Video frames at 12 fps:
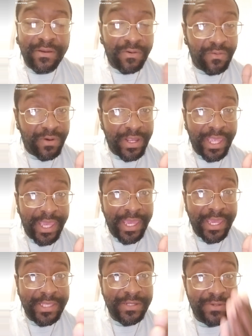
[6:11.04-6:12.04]
one
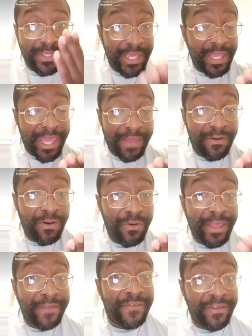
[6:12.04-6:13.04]
hand, so kid have
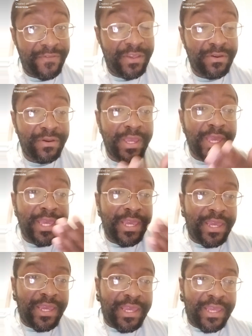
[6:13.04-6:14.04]
OF if you're
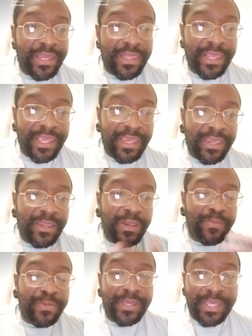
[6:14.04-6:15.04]
like in
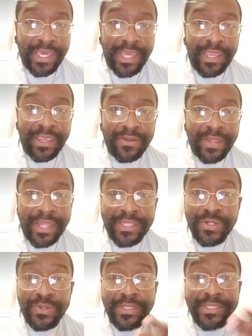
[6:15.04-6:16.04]
your bikini, you're not
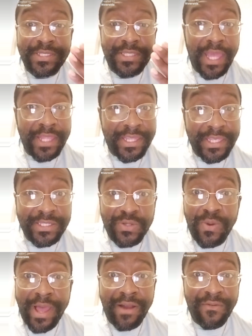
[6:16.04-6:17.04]
doing nothing
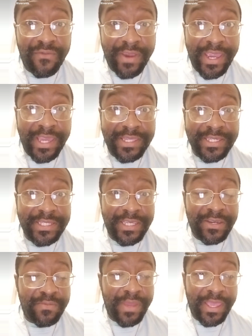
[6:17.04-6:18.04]
too outrageous and
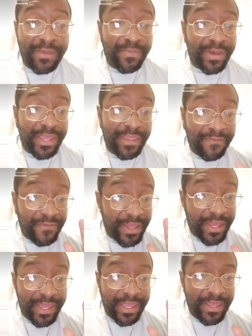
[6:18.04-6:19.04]
you're making money,
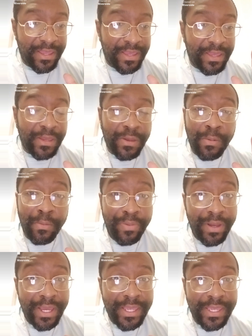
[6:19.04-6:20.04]
fine.
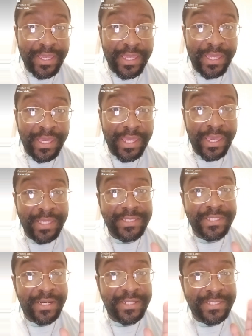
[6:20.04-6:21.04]
But
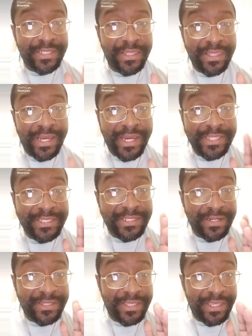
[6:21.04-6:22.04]
the lines
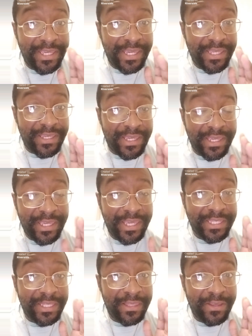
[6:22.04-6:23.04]
start to it
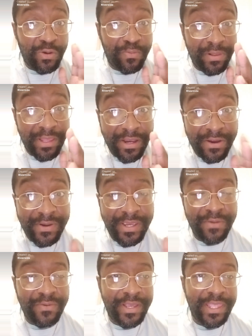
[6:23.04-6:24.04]
gets a little
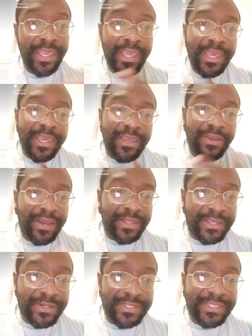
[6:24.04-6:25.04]
blurry when you're
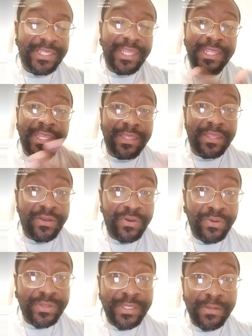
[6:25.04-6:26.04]
out there sending
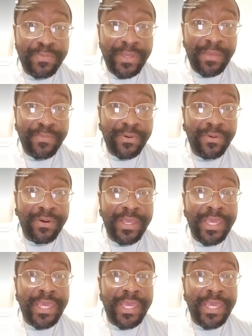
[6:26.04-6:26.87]
nudes to people,